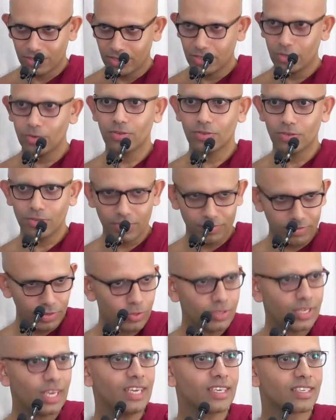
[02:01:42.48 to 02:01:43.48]
To, to
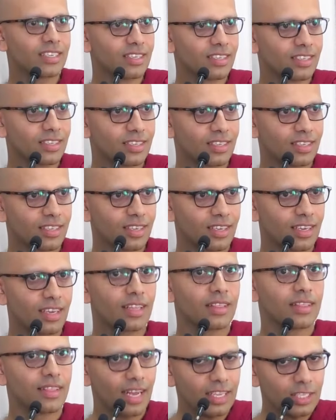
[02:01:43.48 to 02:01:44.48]
diffuse heat.
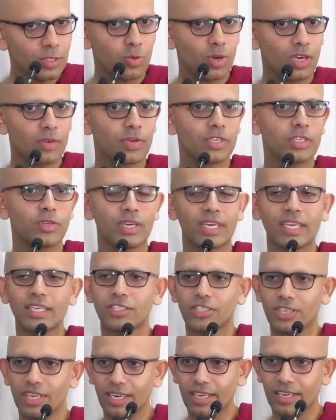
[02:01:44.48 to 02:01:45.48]
That's why when you
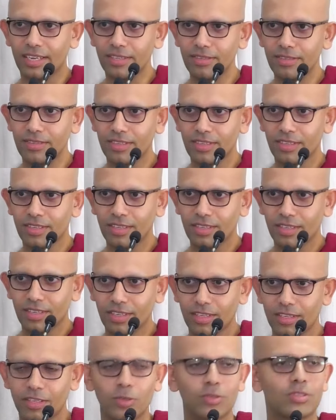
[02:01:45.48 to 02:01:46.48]
eat chilies,
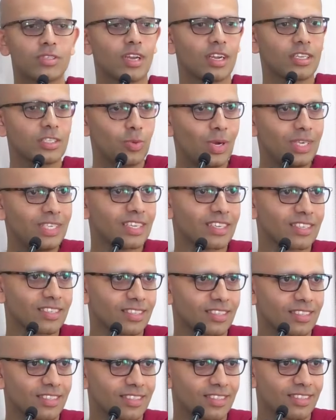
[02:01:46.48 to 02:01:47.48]
you start sweating.
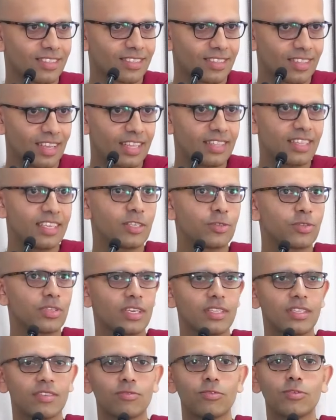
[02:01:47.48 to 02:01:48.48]
And then you
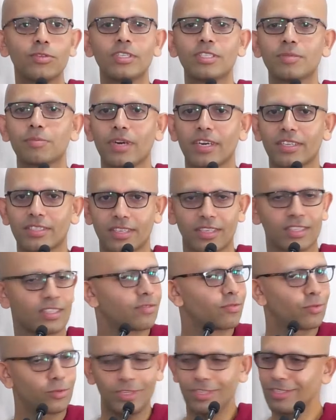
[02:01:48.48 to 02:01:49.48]
say the food is spicy.
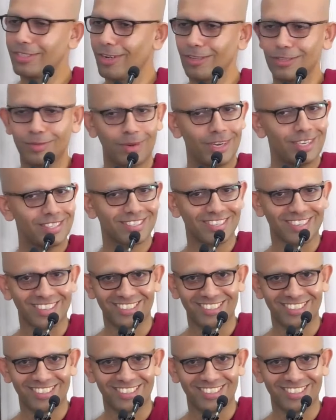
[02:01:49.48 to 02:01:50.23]
The food is not spicy.